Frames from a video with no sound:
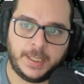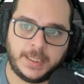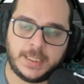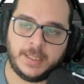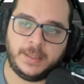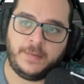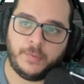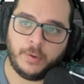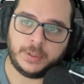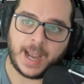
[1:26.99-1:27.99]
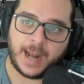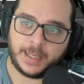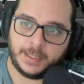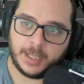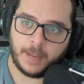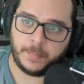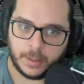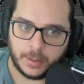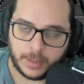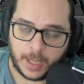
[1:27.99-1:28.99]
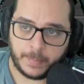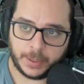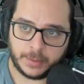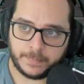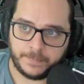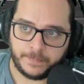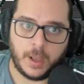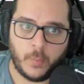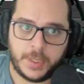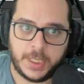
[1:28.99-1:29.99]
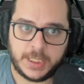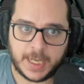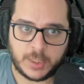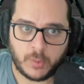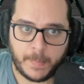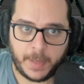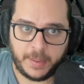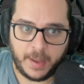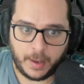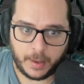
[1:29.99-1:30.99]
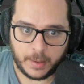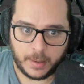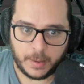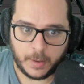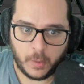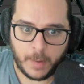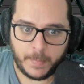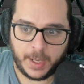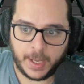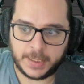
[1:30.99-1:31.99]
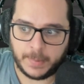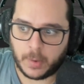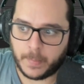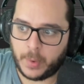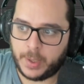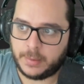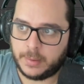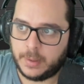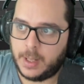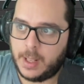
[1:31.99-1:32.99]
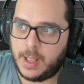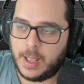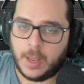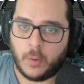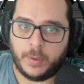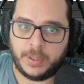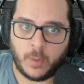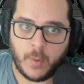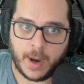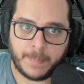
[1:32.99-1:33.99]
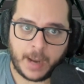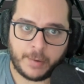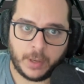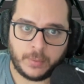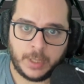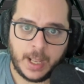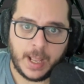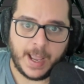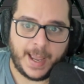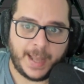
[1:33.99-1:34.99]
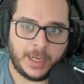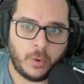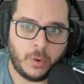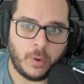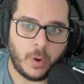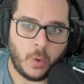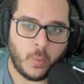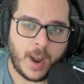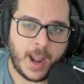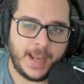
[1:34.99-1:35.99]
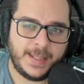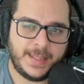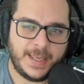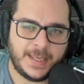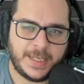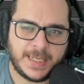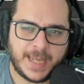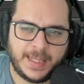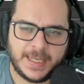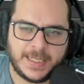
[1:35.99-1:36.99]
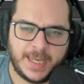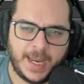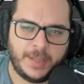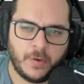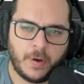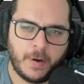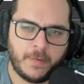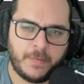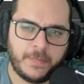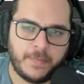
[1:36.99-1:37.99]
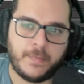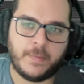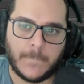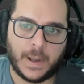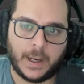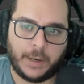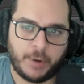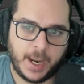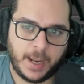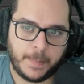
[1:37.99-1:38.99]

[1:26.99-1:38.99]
This is the default archetype template, which is just one big thing, one big HTML component with the white background. And now, why this is this shade of gray?